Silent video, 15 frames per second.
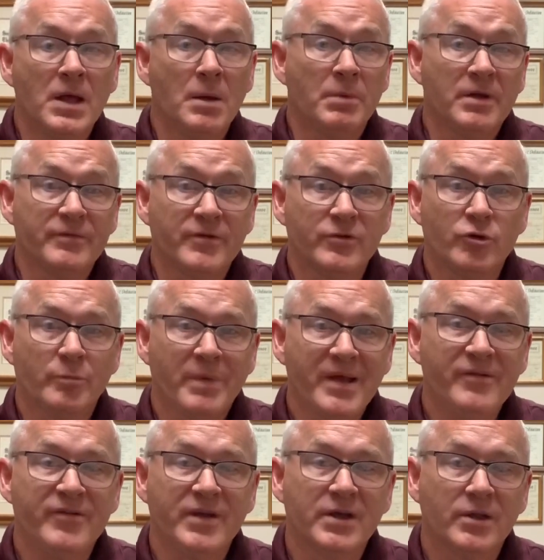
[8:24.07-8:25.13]
But if you're
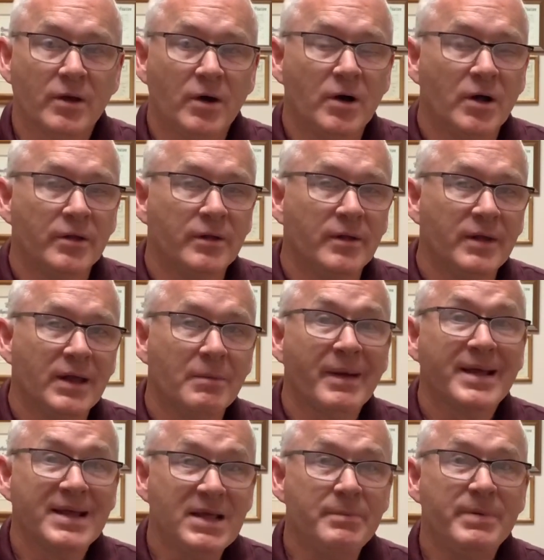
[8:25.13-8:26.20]
basing it on, am
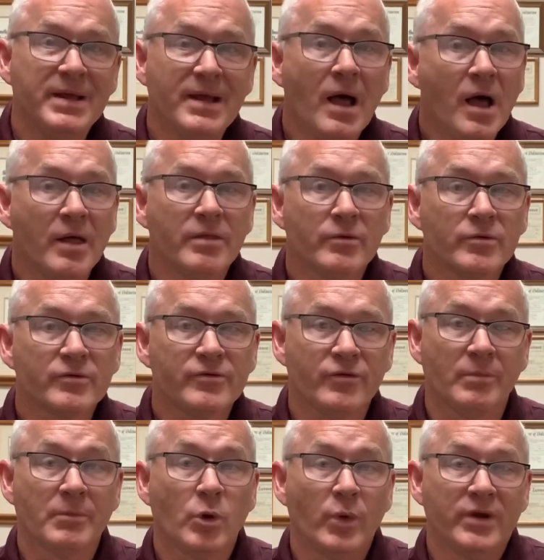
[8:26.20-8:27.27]
I keeping others
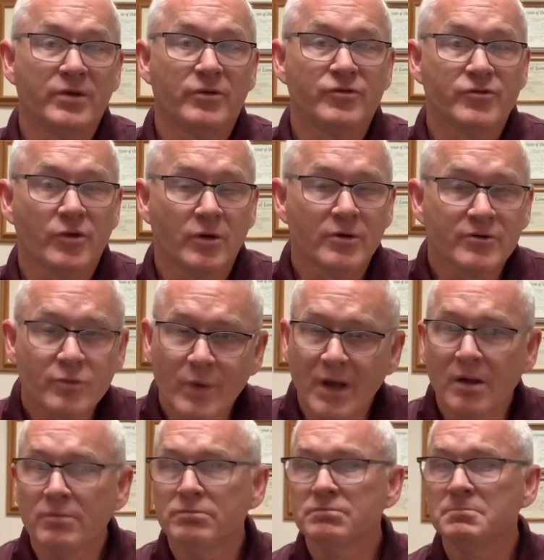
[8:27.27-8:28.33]
from going to church?
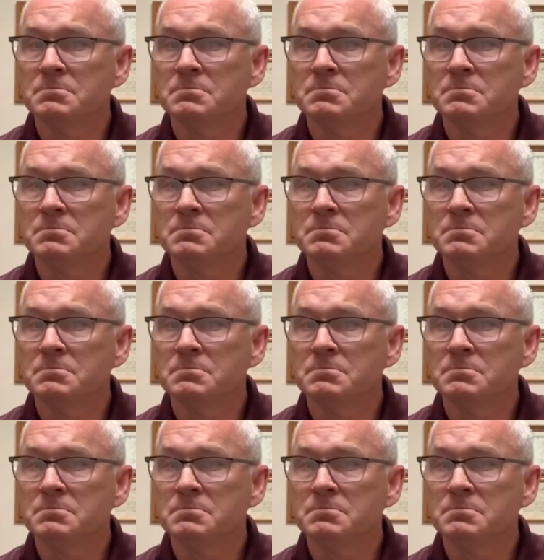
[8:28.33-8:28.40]
Well,